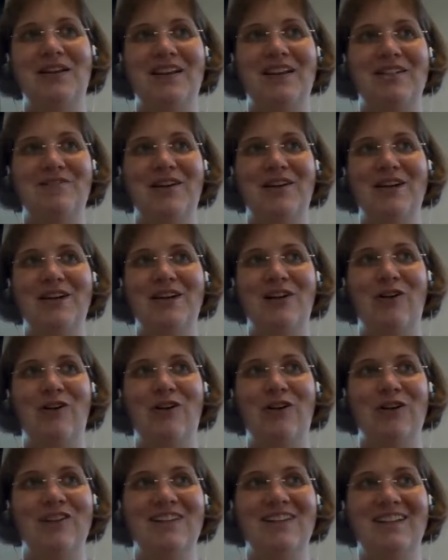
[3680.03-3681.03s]
very
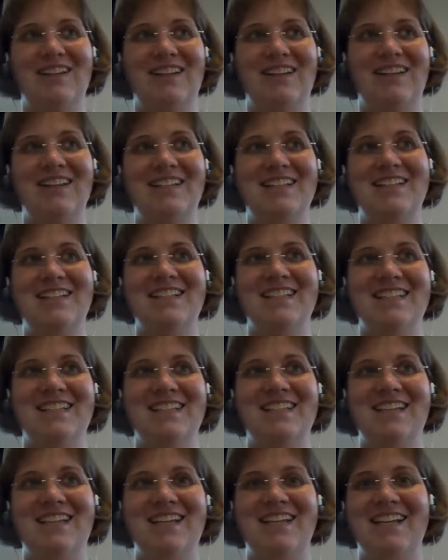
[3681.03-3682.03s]
long
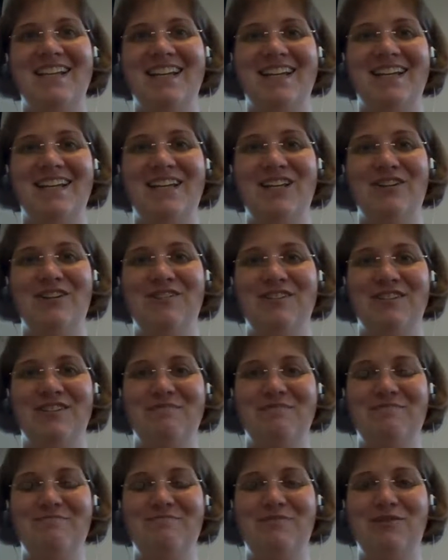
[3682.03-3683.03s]
latency in getting your
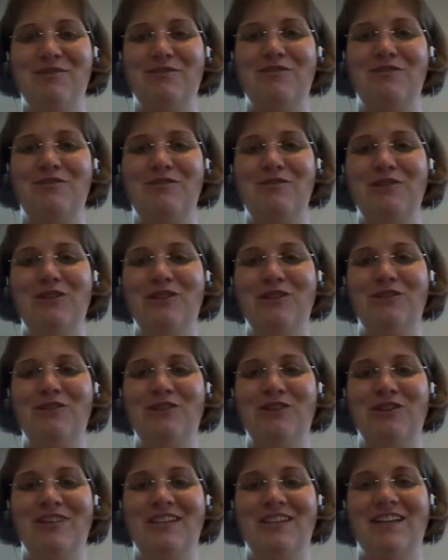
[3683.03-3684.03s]
portfolio
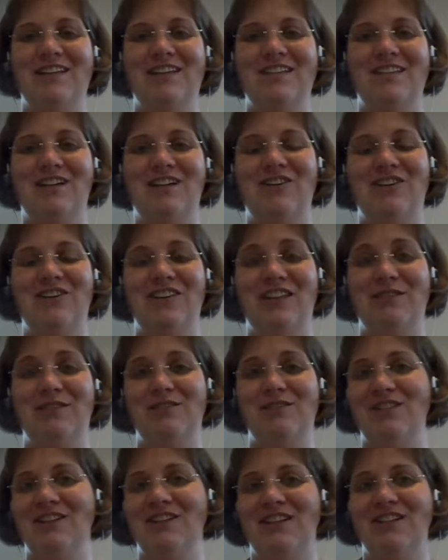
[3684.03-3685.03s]
looked at on
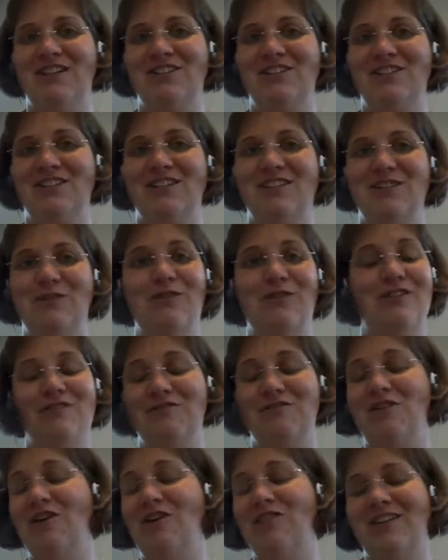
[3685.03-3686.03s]
kiwiconnexions or
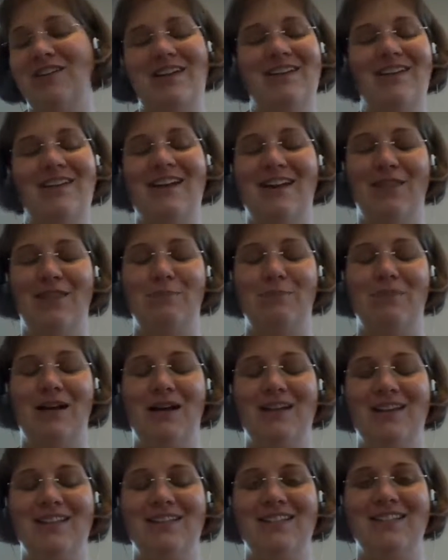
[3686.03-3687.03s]
on any other
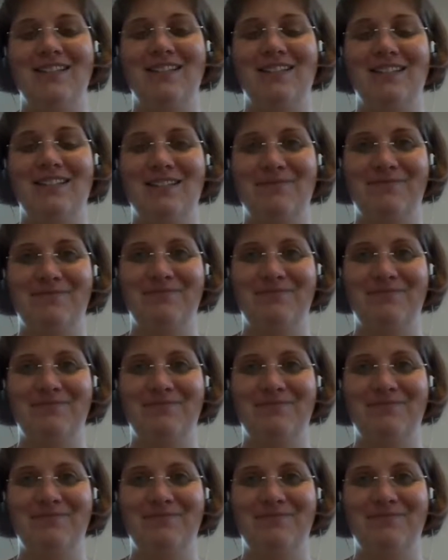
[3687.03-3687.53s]
Mahara instance.